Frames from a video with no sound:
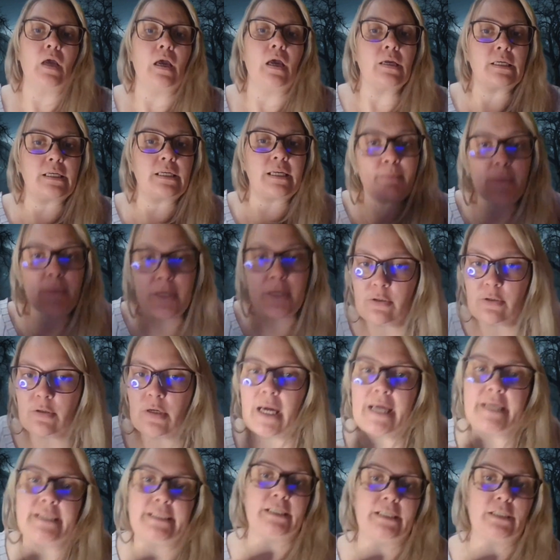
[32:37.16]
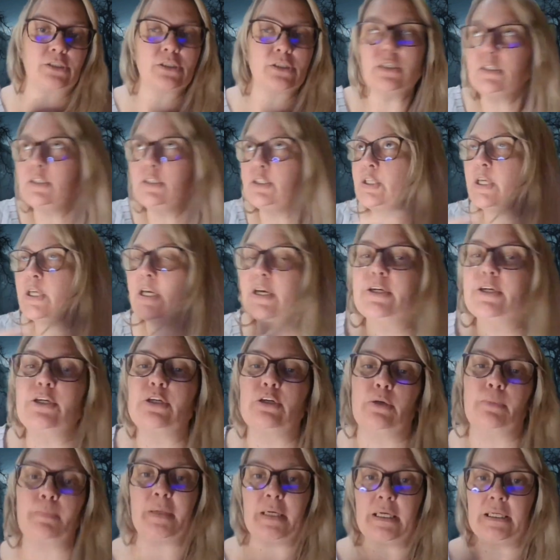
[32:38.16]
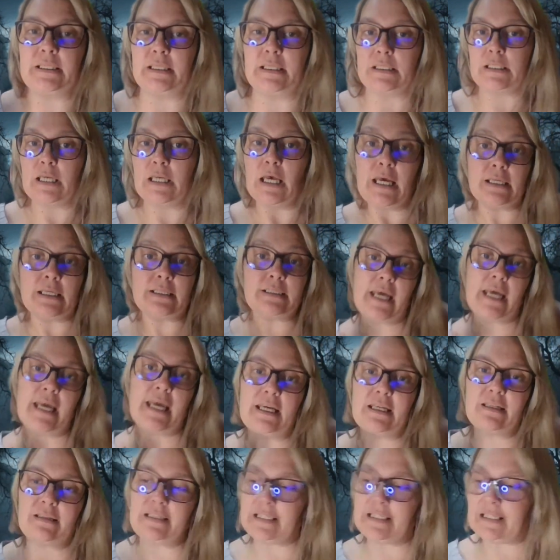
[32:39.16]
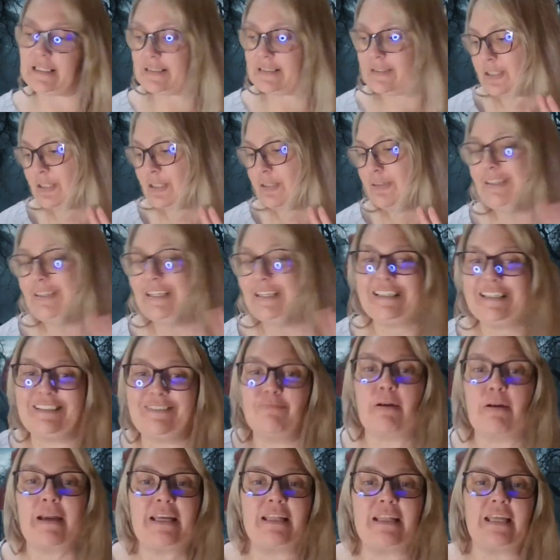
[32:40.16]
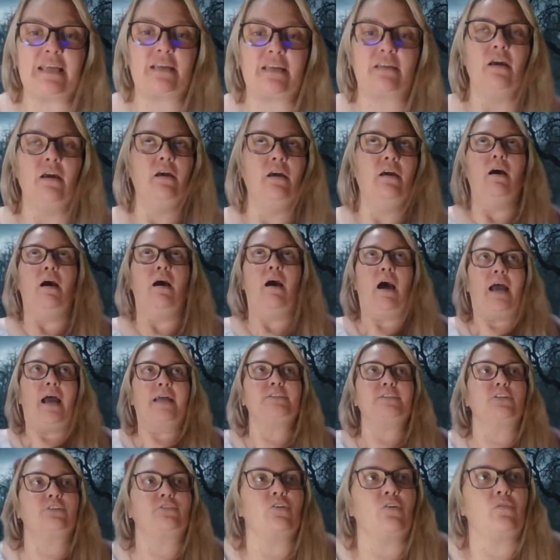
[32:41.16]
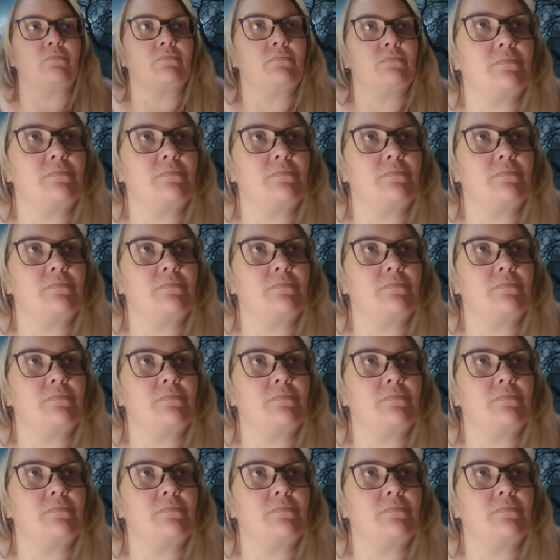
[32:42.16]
Give me your ideas, share your opinions, take lead, do this, right? Like, I just don't,